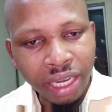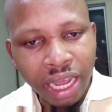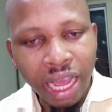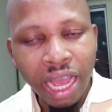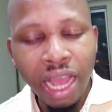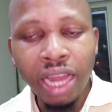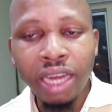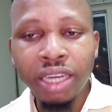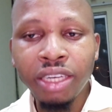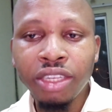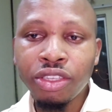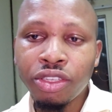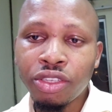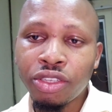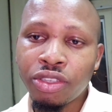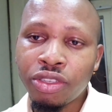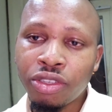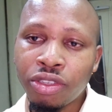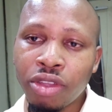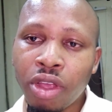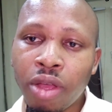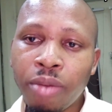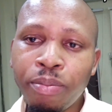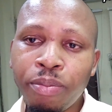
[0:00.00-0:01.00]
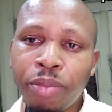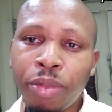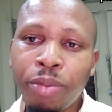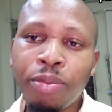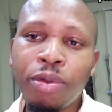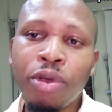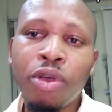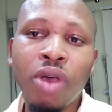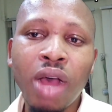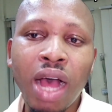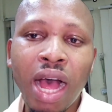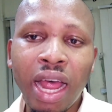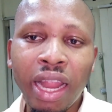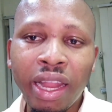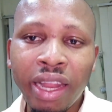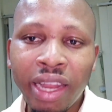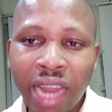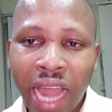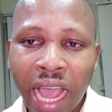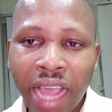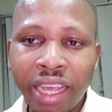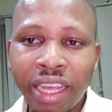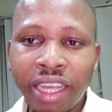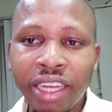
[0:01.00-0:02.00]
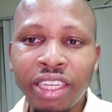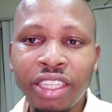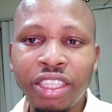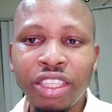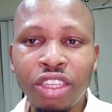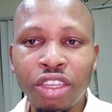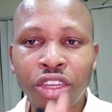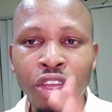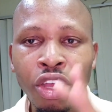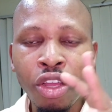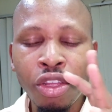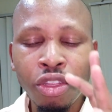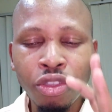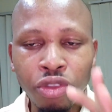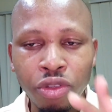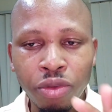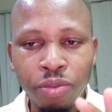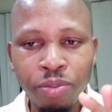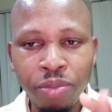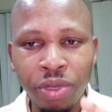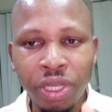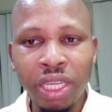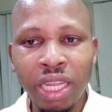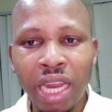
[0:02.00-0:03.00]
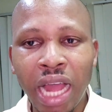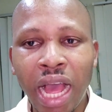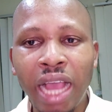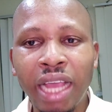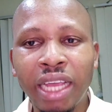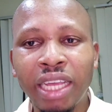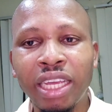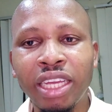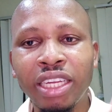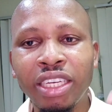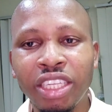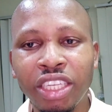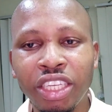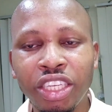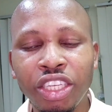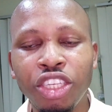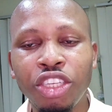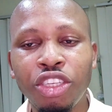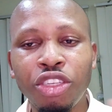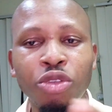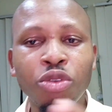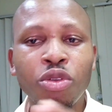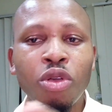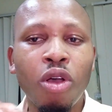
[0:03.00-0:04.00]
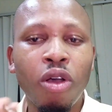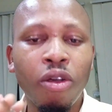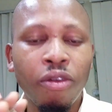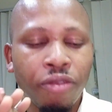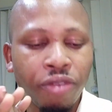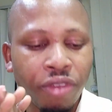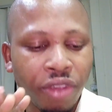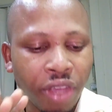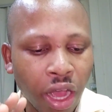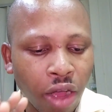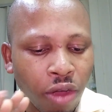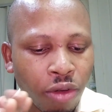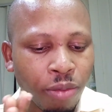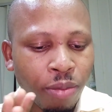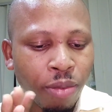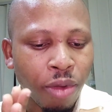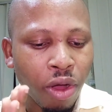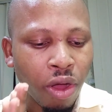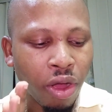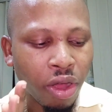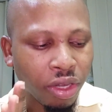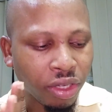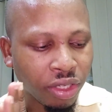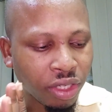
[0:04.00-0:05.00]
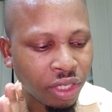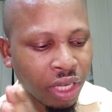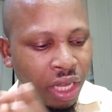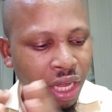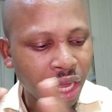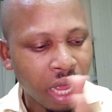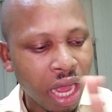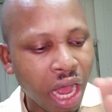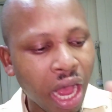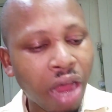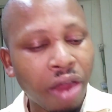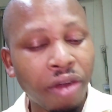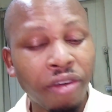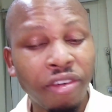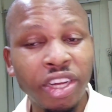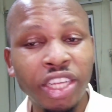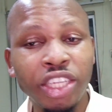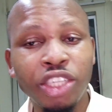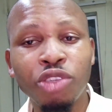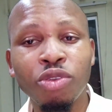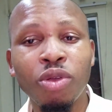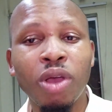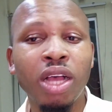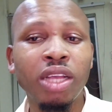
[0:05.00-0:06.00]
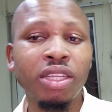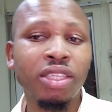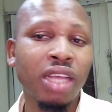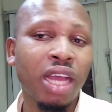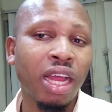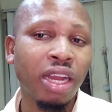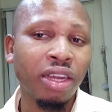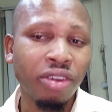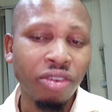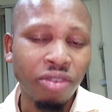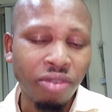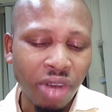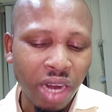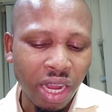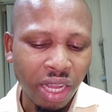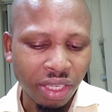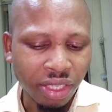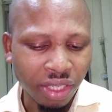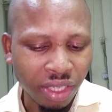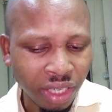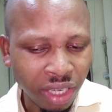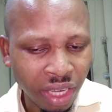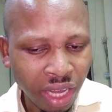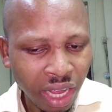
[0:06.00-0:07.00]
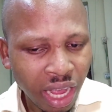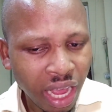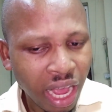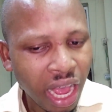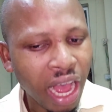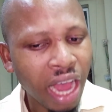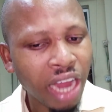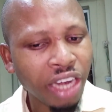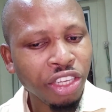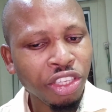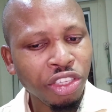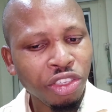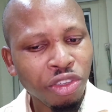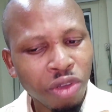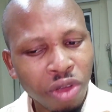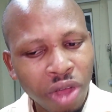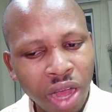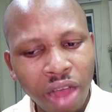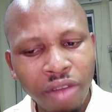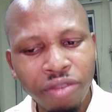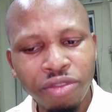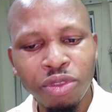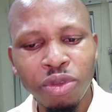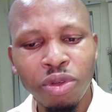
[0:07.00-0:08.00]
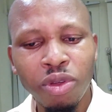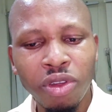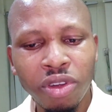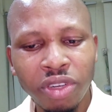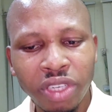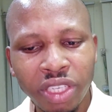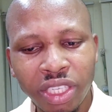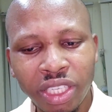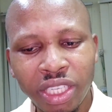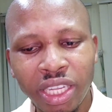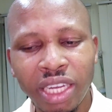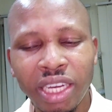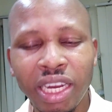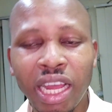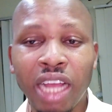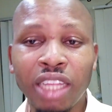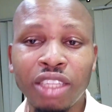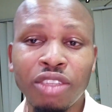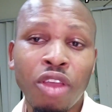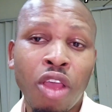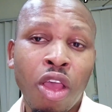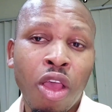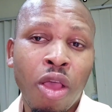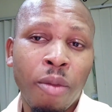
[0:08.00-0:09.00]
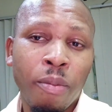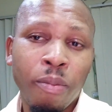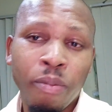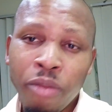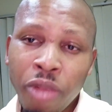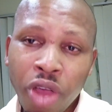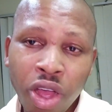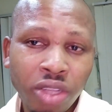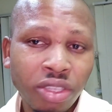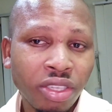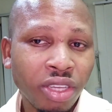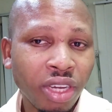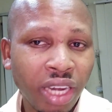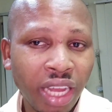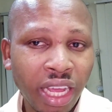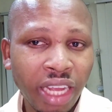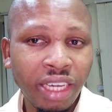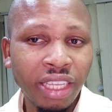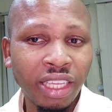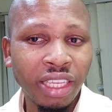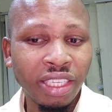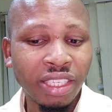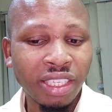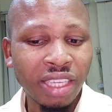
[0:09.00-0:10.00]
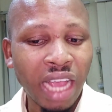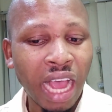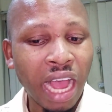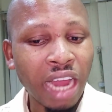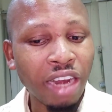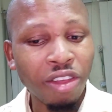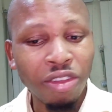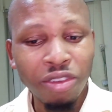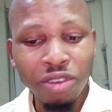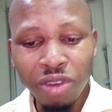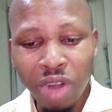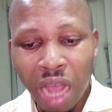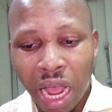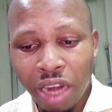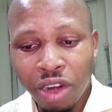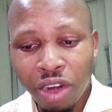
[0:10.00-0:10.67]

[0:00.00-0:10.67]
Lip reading: then some people are liking it to be like the issue of Yahoo boys and rituals and the rest. And you have to understand that most ladies, I don't